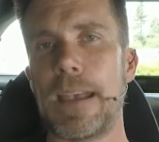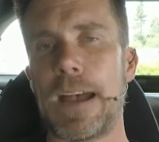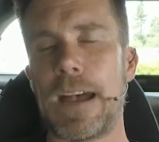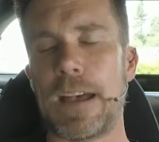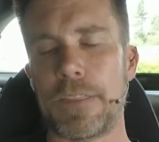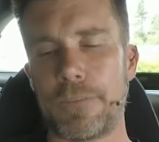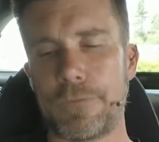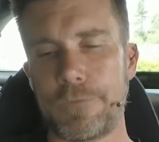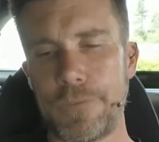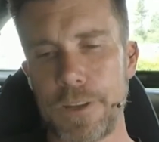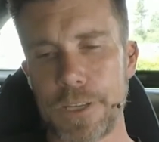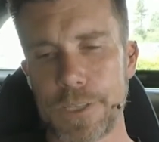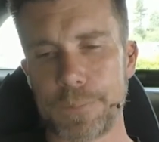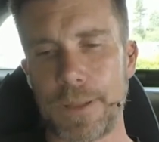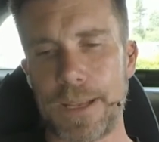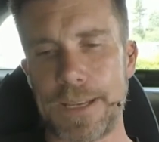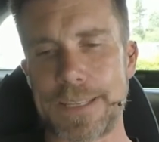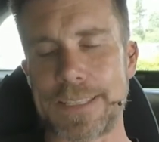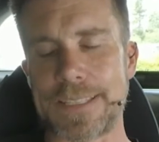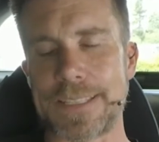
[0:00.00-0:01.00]
uh, the first
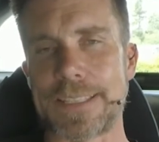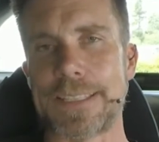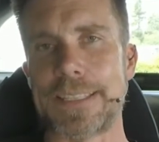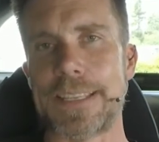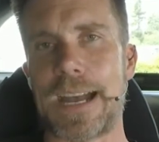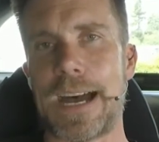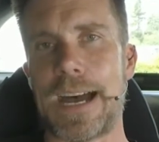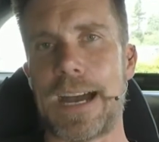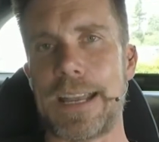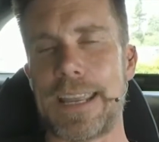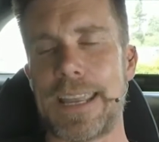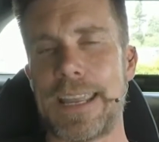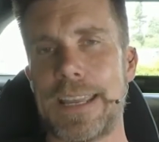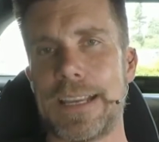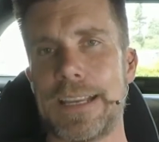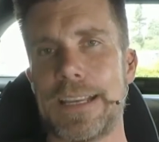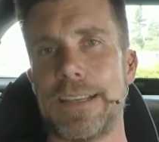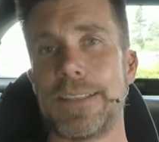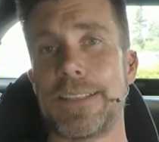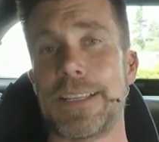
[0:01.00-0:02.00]
place to start
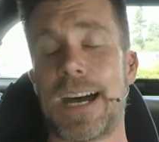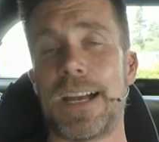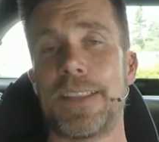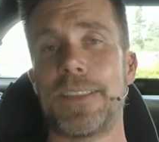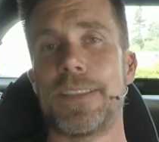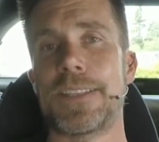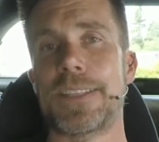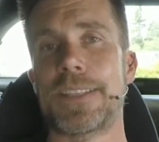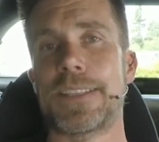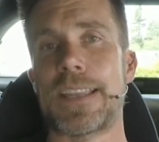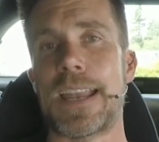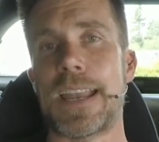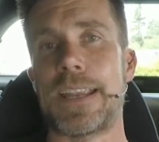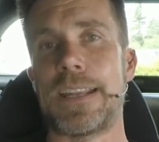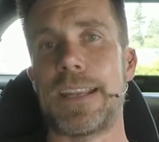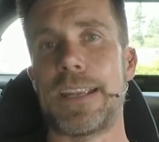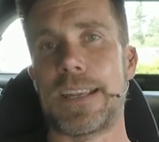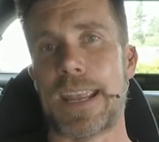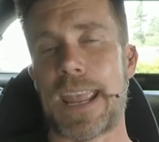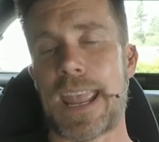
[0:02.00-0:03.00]
here is
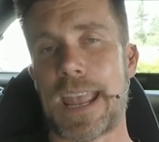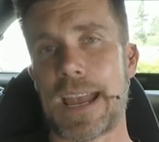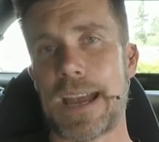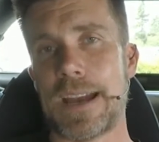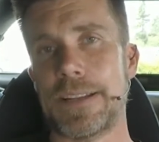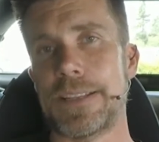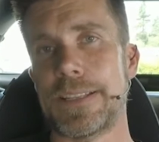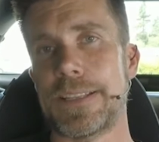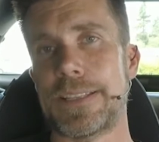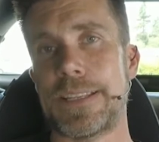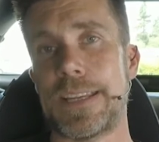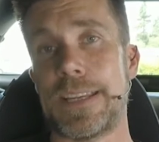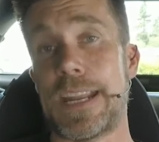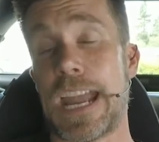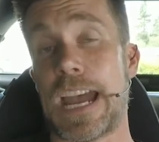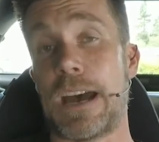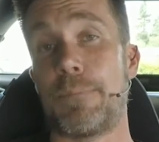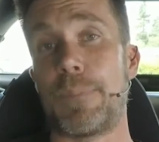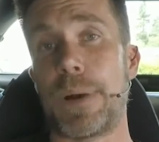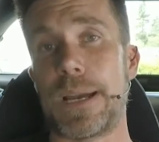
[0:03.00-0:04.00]
understanding how to set
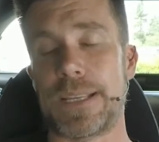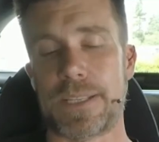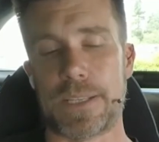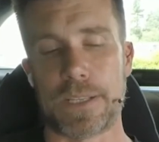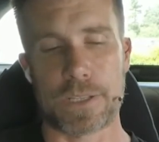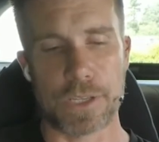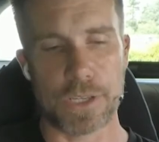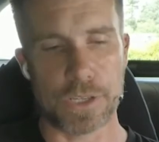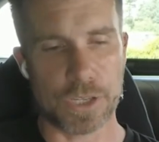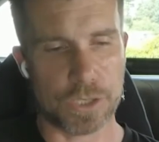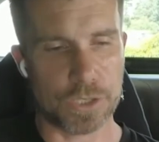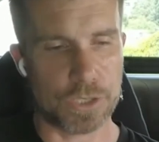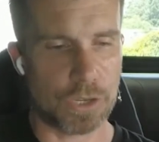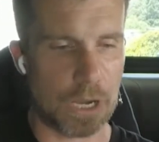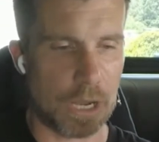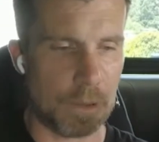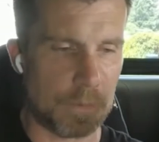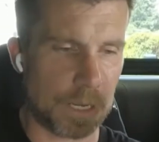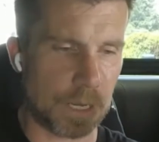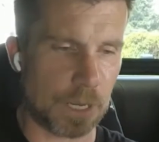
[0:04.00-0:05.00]
our base ignition
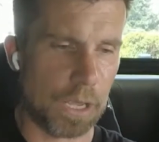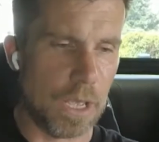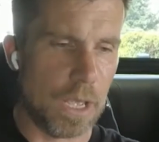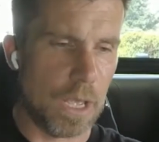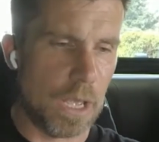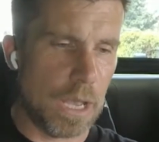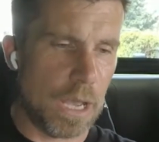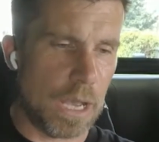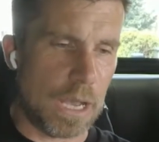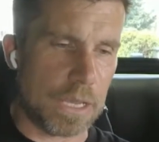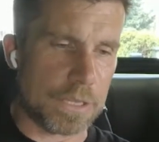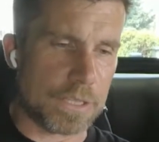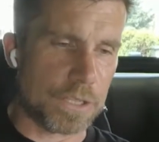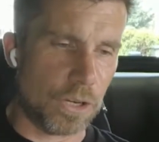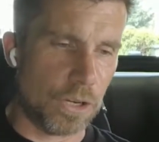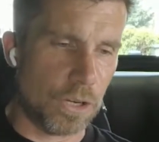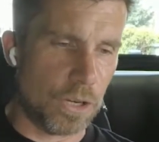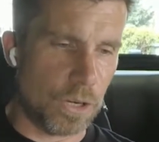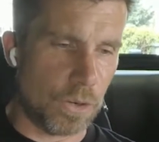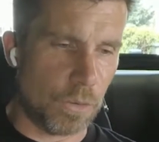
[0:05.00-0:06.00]
timing. Uh,
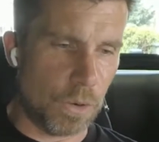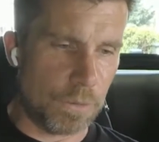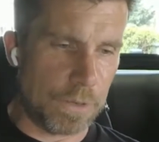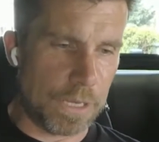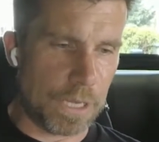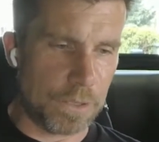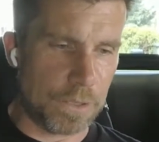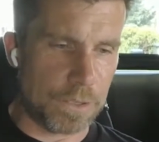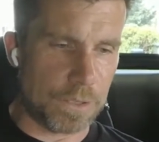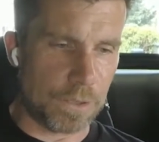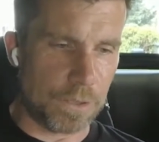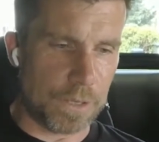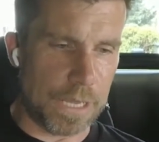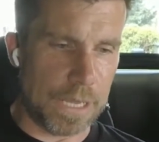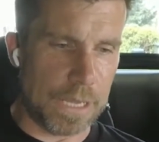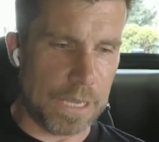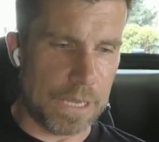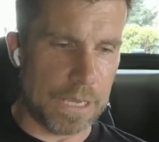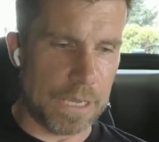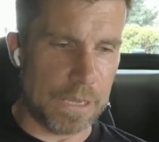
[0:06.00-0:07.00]
so what we can do
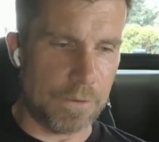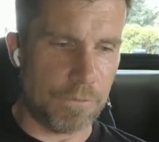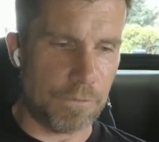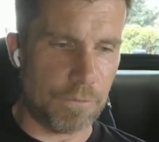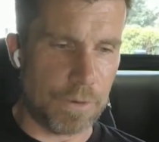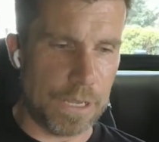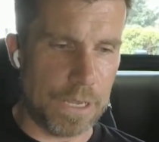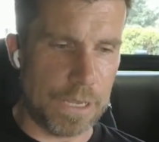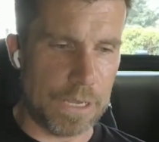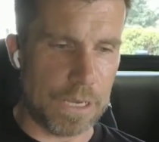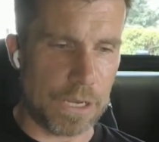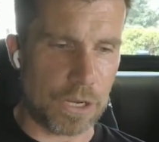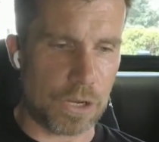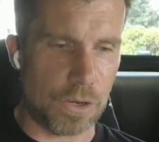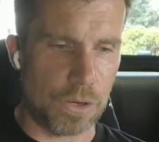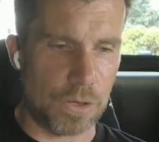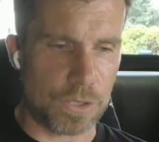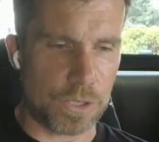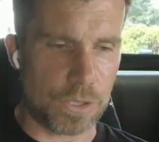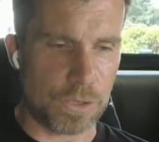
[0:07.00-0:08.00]
here, if we go